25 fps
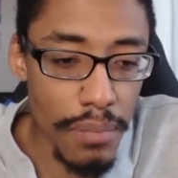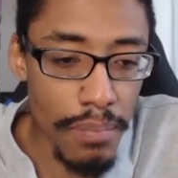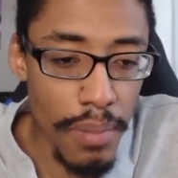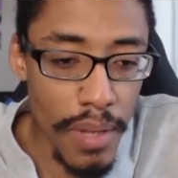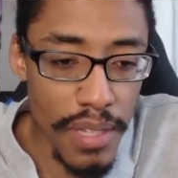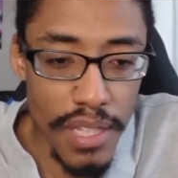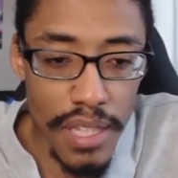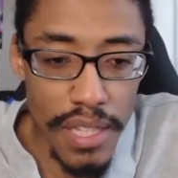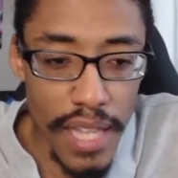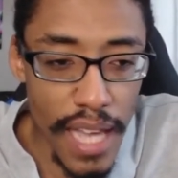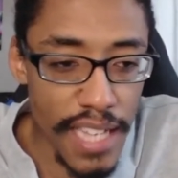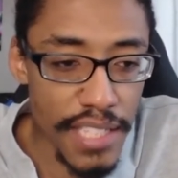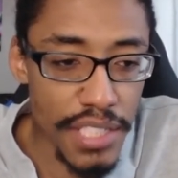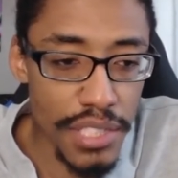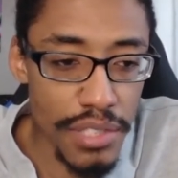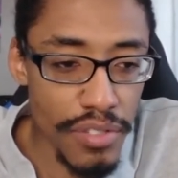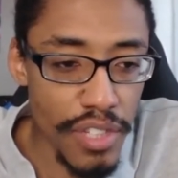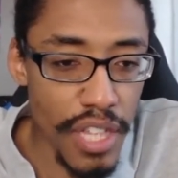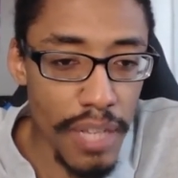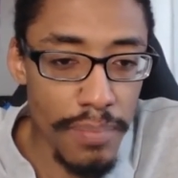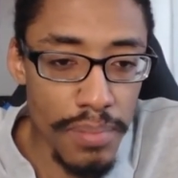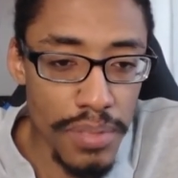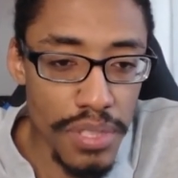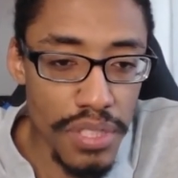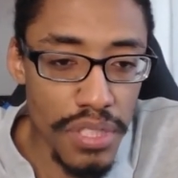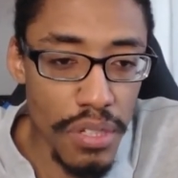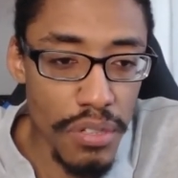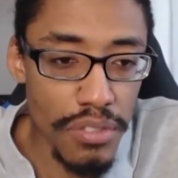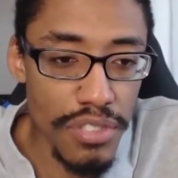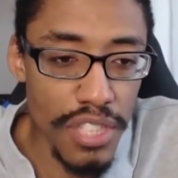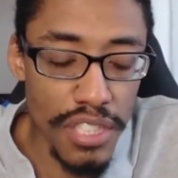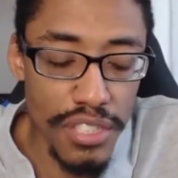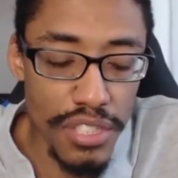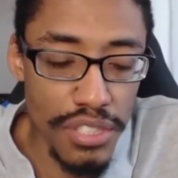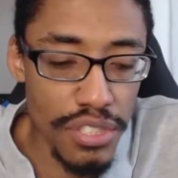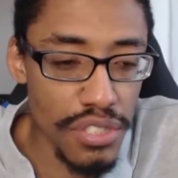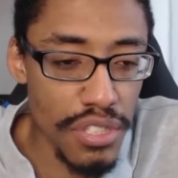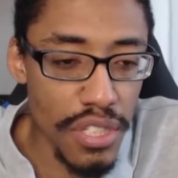By the last 3 episodes,
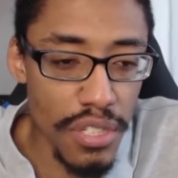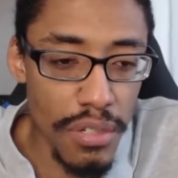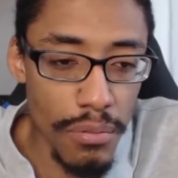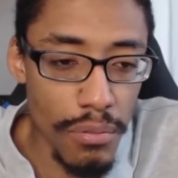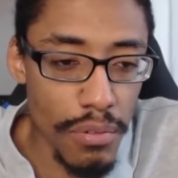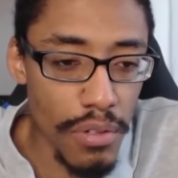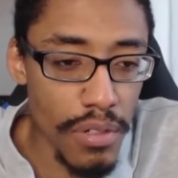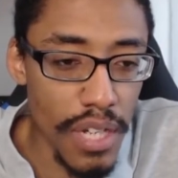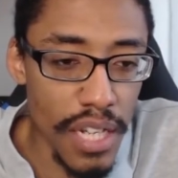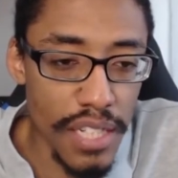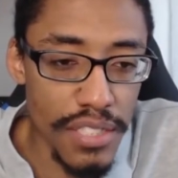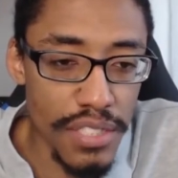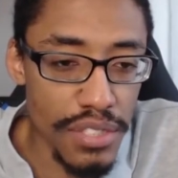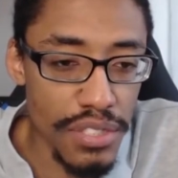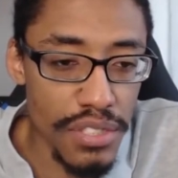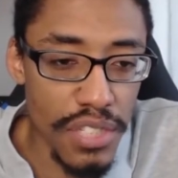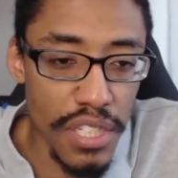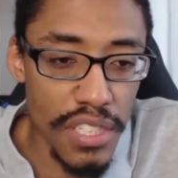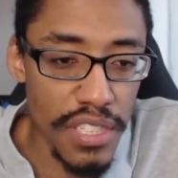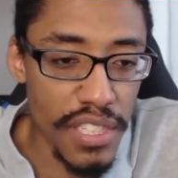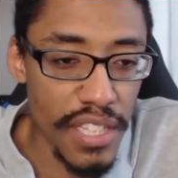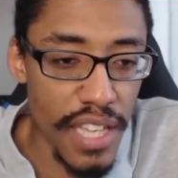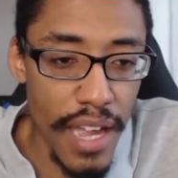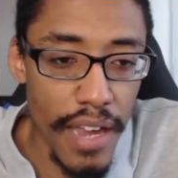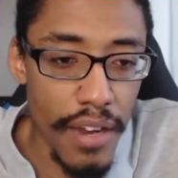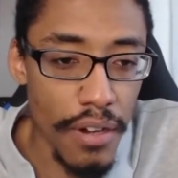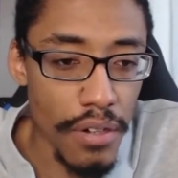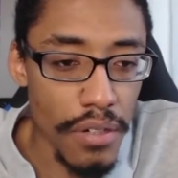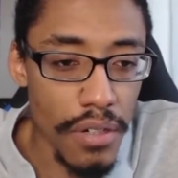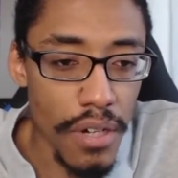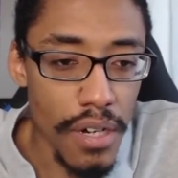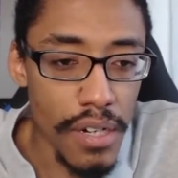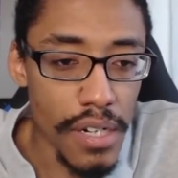I just didn't care.